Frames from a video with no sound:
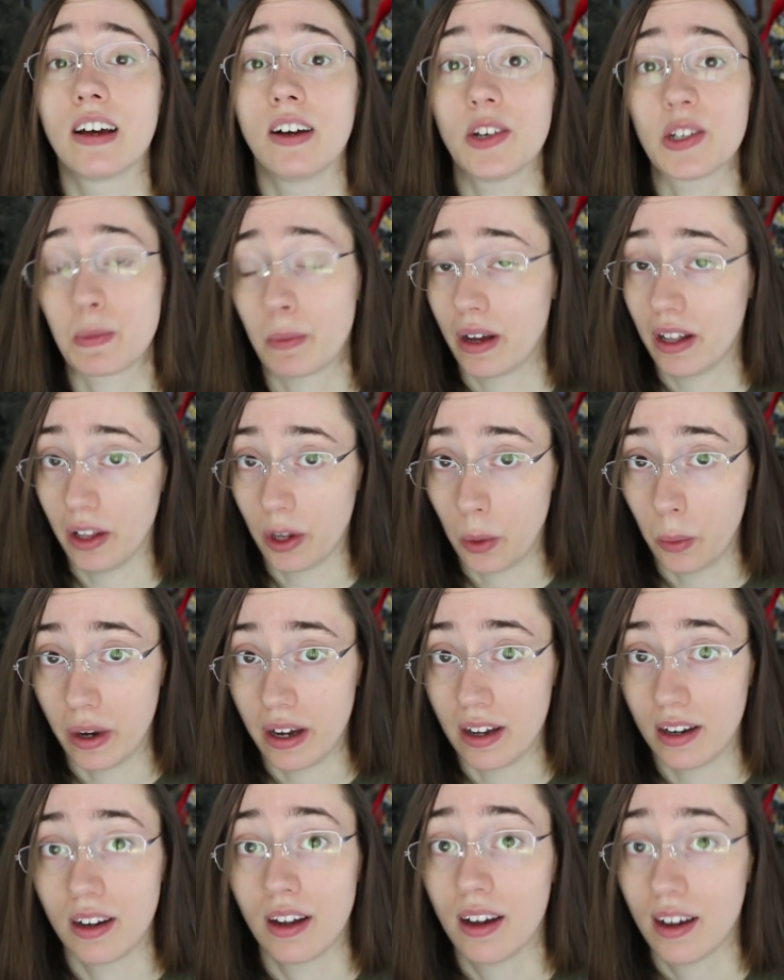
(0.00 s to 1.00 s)
else by Le
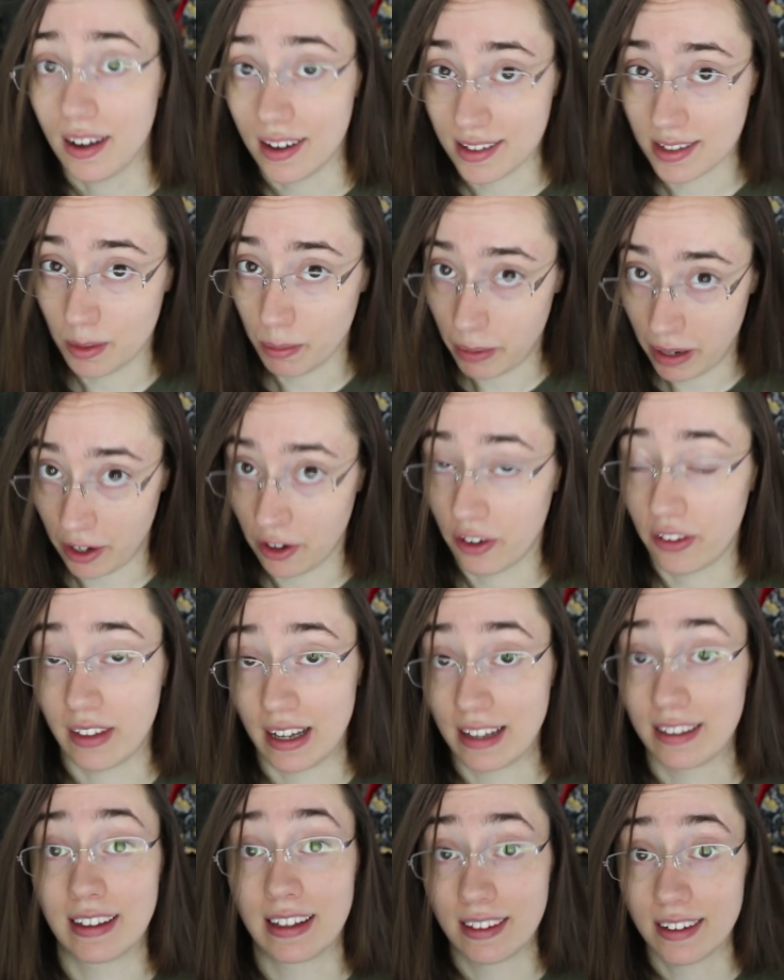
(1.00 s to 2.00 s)
Guin is a better
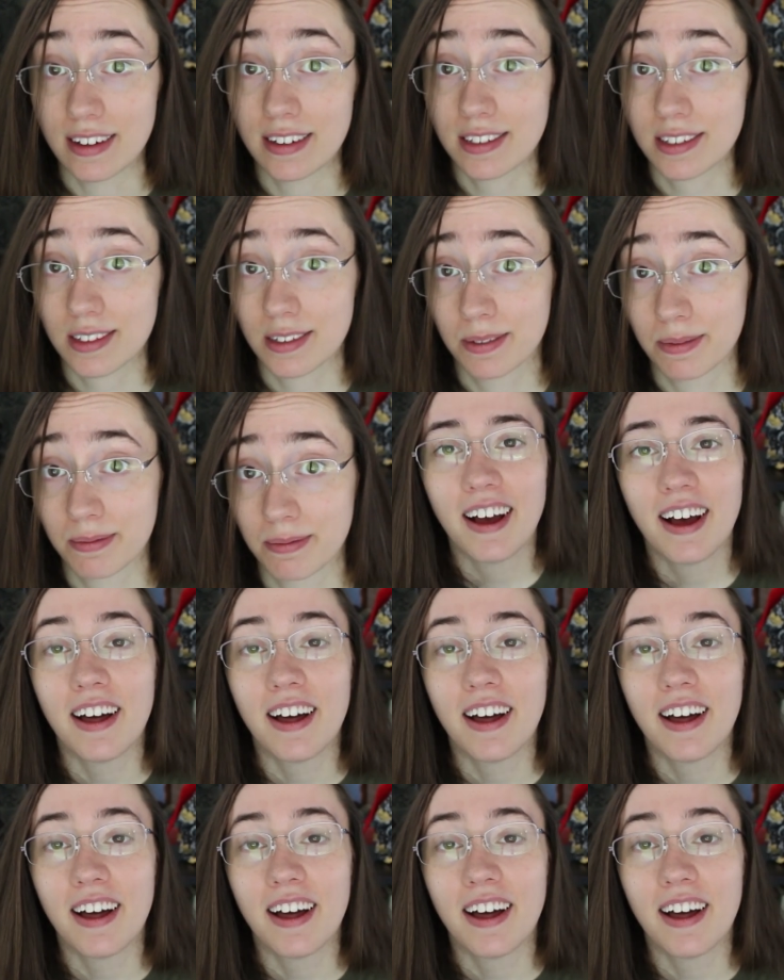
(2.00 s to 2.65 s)
thing than this.